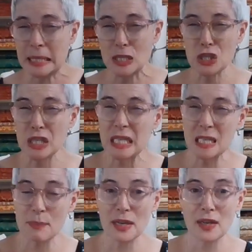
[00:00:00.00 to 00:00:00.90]
It's just going
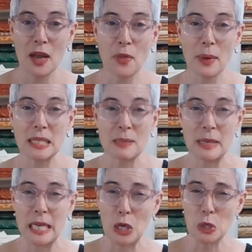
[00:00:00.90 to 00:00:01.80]
to depend on how the rest of
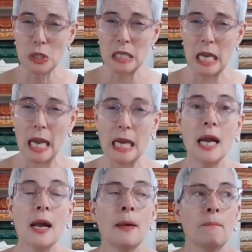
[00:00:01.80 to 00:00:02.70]
my day goes today.
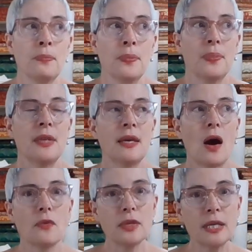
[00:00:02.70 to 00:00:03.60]
The
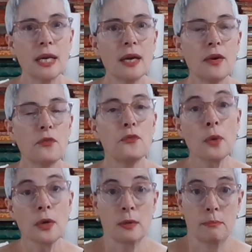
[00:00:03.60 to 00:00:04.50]
Avlia
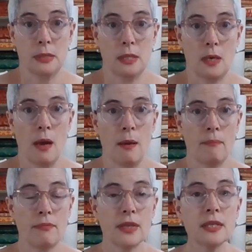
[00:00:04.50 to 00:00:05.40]
Forums.
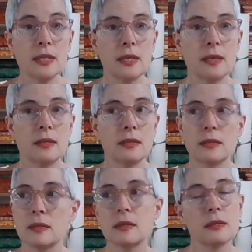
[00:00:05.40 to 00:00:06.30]
This
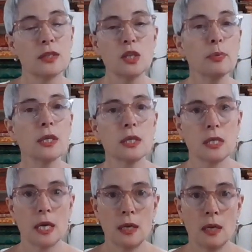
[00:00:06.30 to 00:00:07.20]
is super
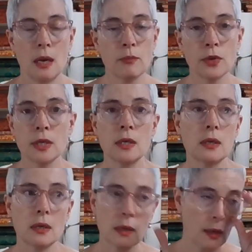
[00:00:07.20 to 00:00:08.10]
exciting. I'm
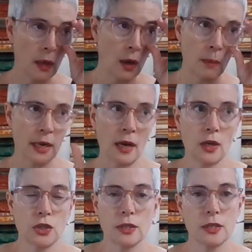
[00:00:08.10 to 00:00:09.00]
really, oh my
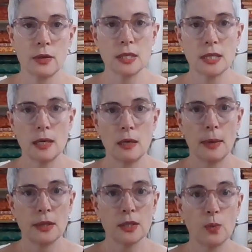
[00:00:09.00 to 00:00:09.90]
gosh, so excited
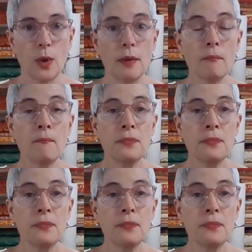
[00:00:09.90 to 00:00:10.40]
about this one.